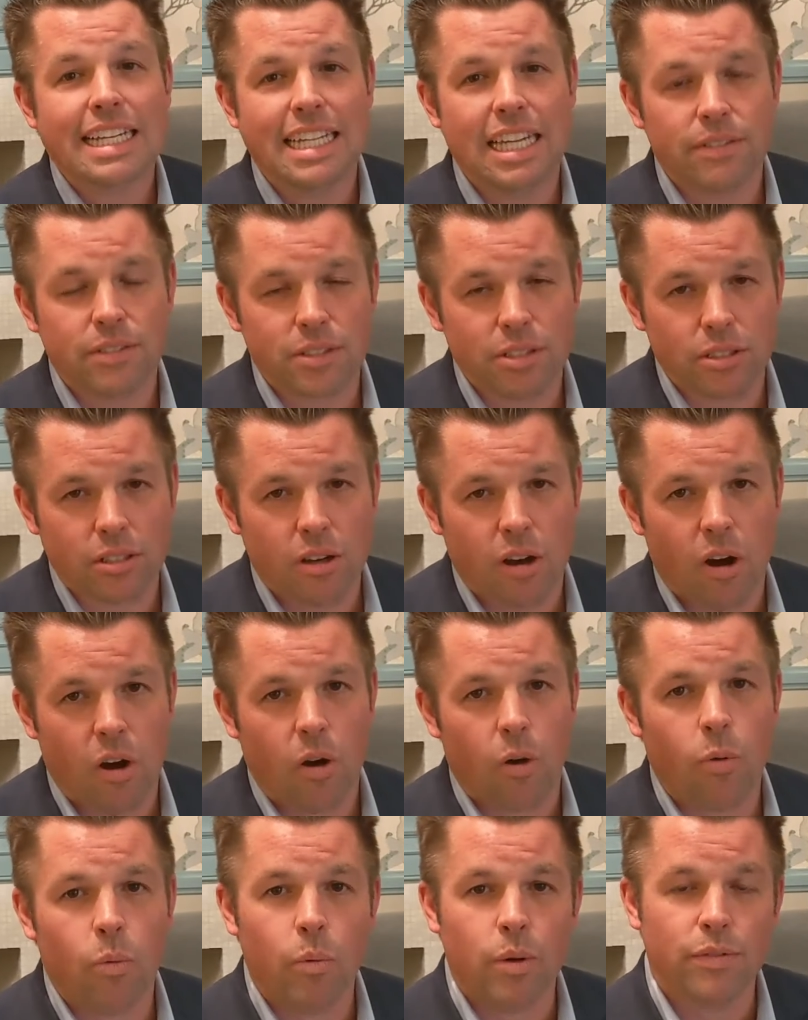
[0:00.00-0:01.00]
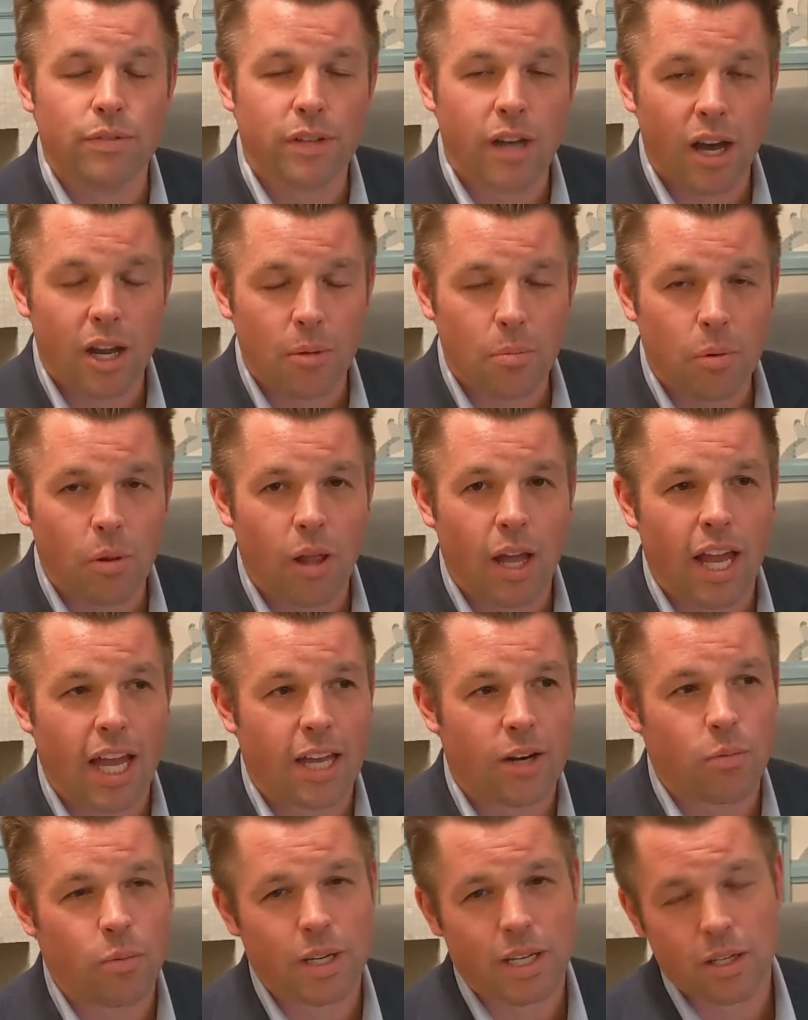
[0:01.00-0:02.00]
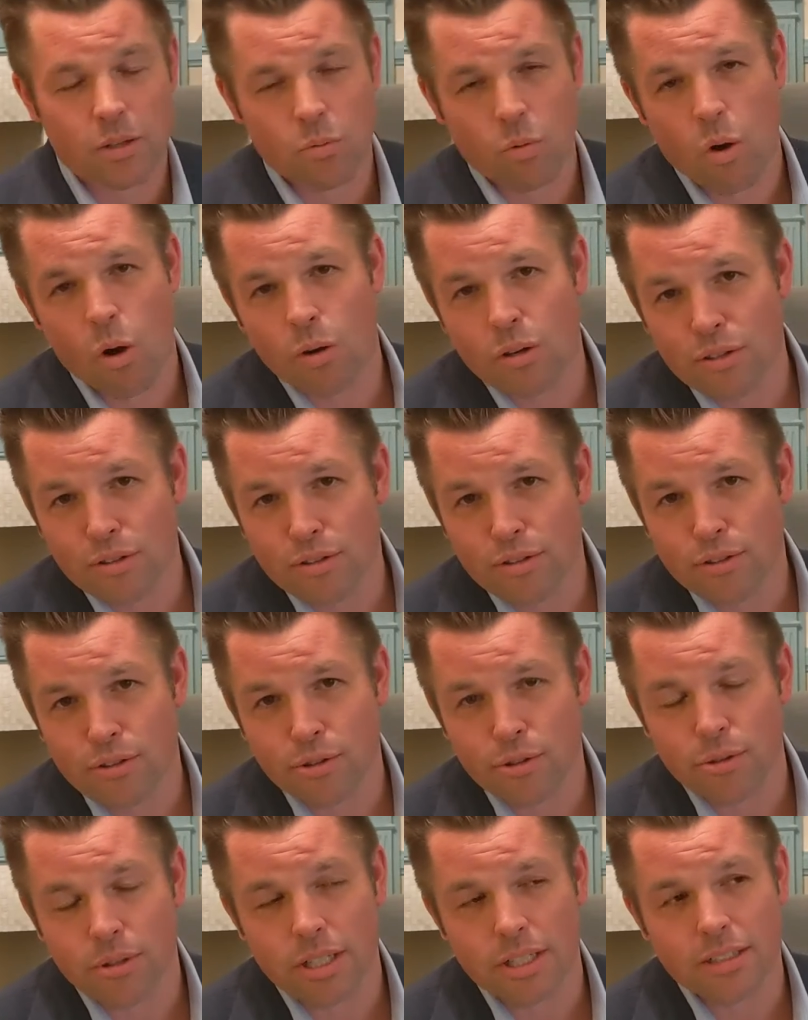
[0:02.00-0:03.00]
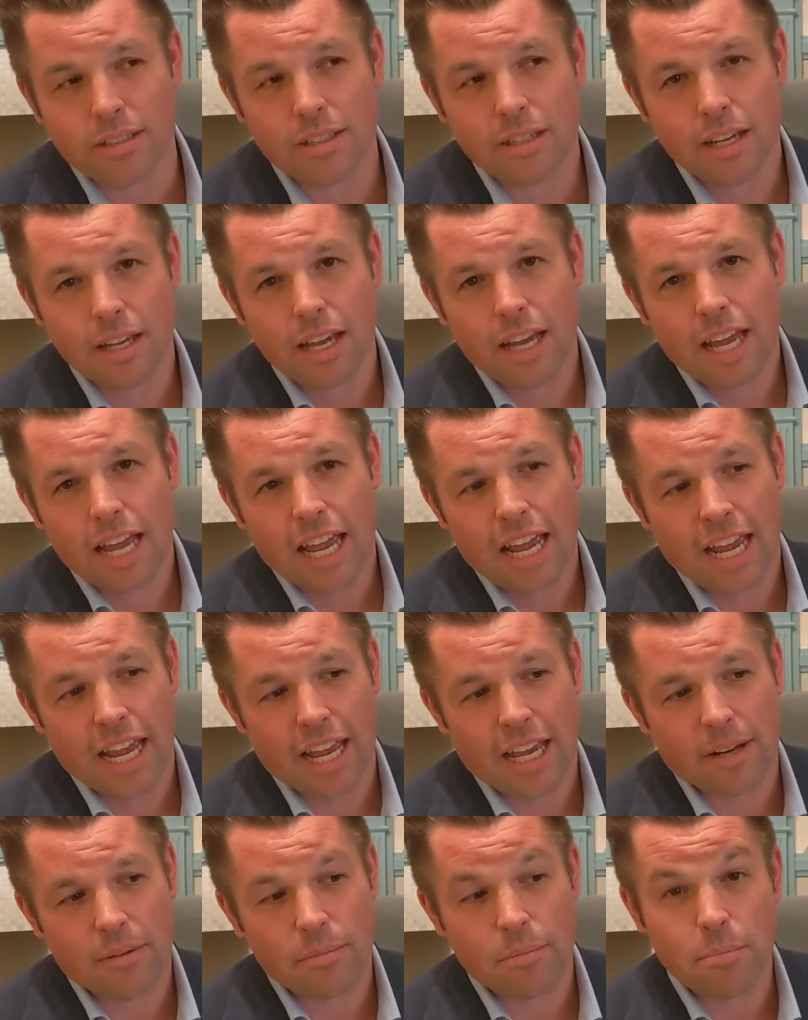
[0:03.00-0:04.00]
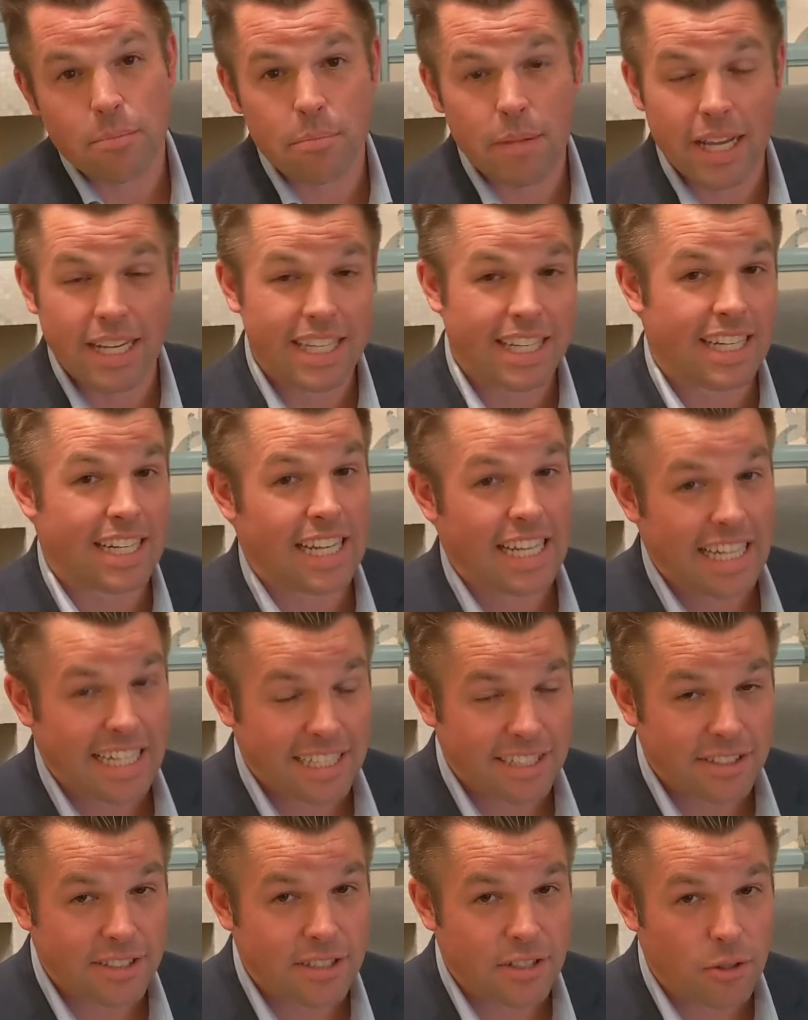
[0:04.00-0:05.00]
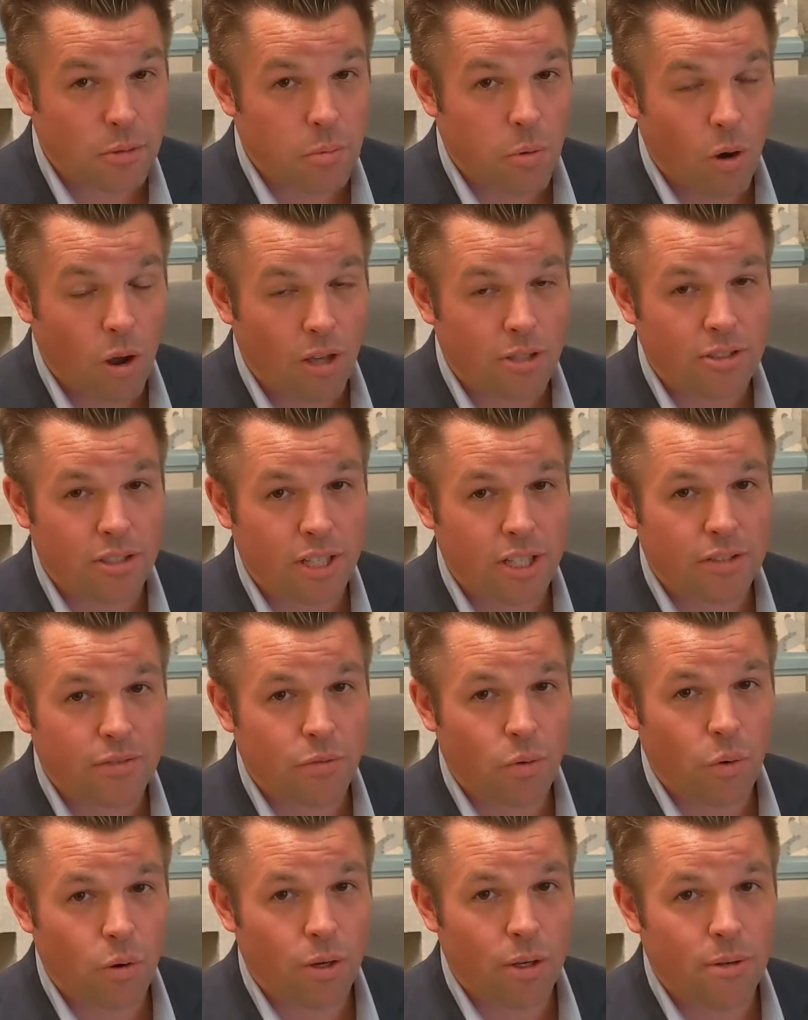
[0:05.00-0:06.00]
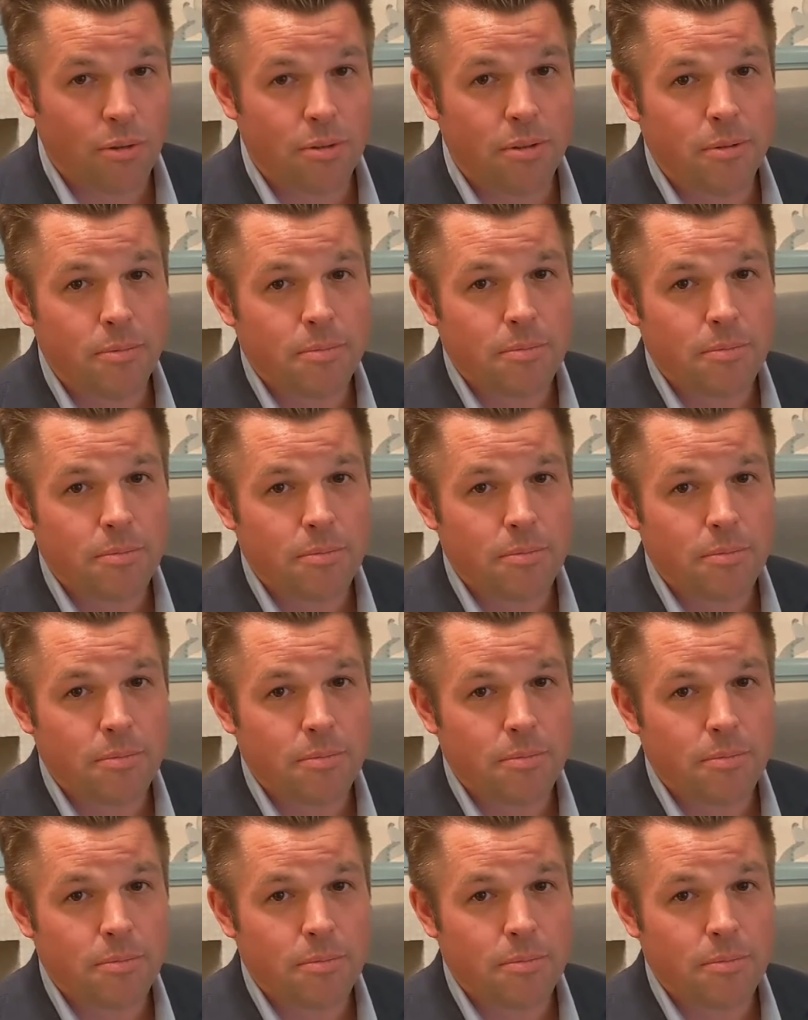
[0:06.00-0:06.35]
give us a call. We've got a plan, we can walk you through it and make it an easier process for you.